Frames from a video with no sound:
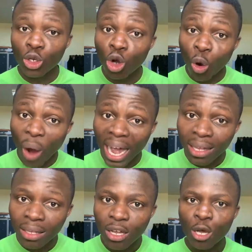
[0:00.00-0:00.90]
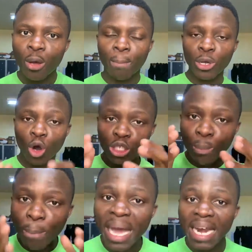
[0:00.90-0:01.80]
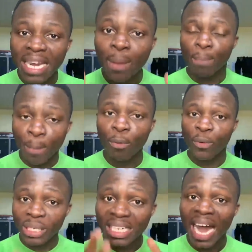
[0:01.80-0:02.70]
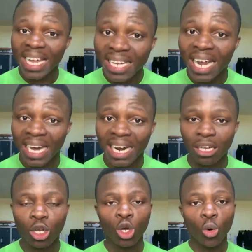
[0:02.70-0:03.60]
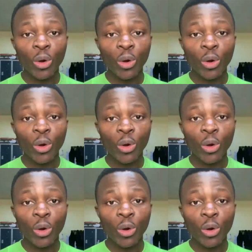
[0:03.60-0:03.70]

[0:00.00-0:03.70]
You know why? Because many people retire in Ghana